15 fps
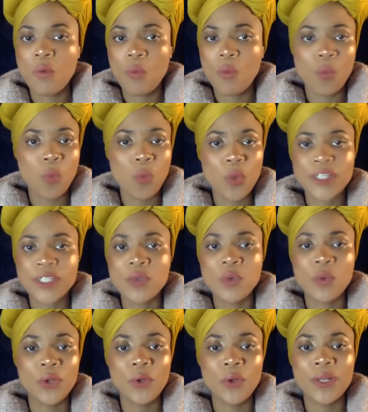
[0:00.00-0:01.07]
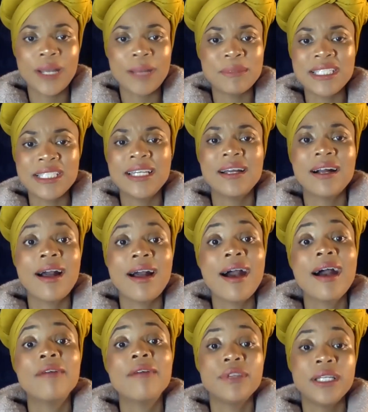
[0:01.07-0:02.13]
What's going on? I'm seeing a
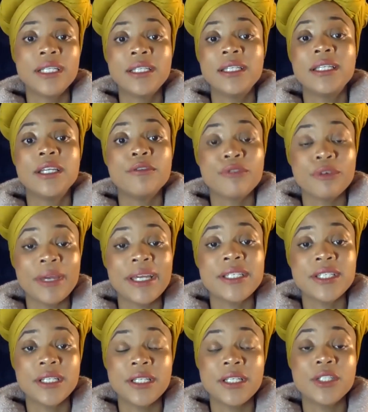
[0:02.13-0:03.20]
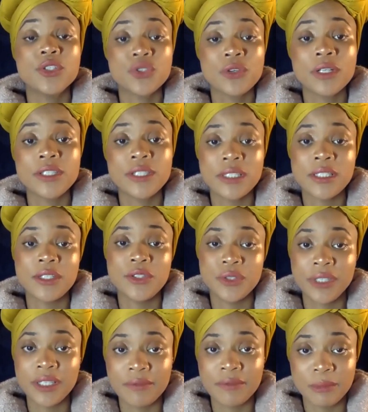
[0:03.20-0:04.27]
conflict in the information and instructions that you're
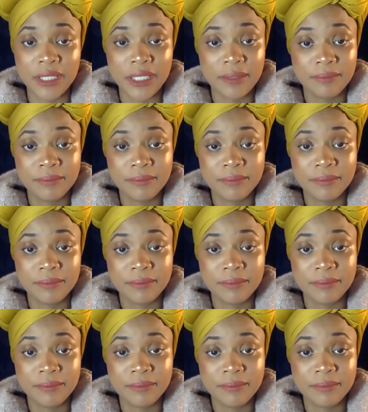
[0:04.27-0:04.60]
giving me.